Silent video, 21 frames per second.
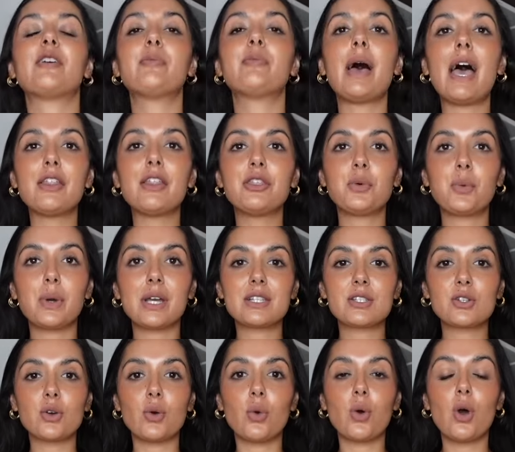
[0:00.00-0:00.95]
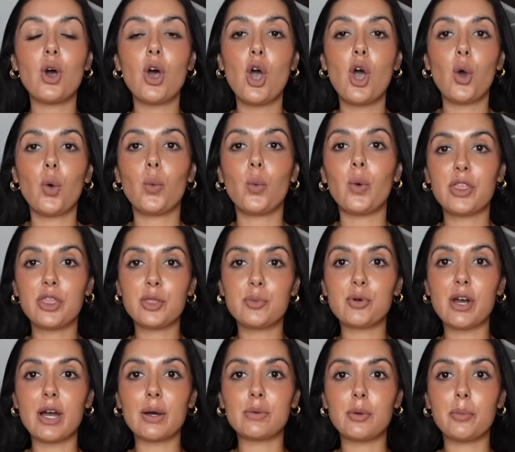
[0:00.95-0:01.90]
I've paired the waistcoat with the
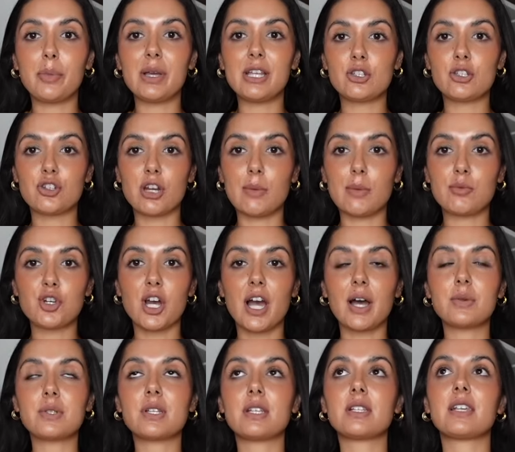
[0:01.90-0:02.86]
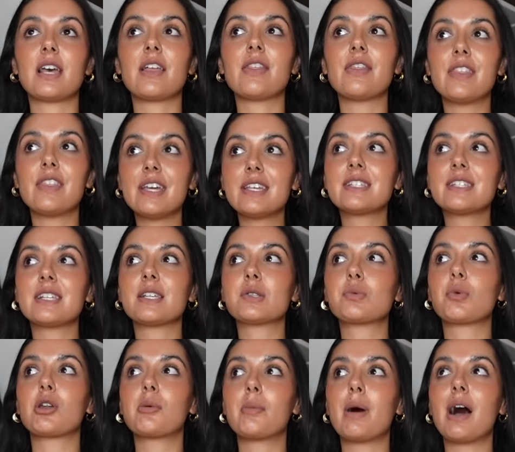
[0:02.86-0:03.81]
brown pinstripe trousers, and this is
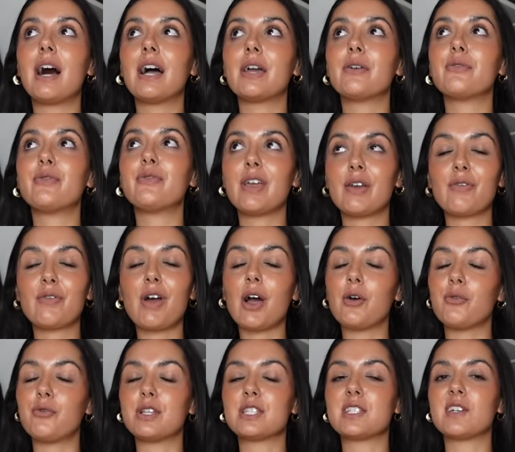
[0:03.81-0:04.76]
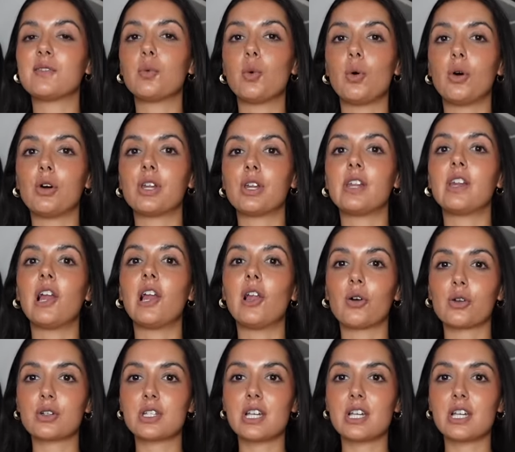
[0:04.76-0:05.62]
one of my favourite outfits I've worn in a long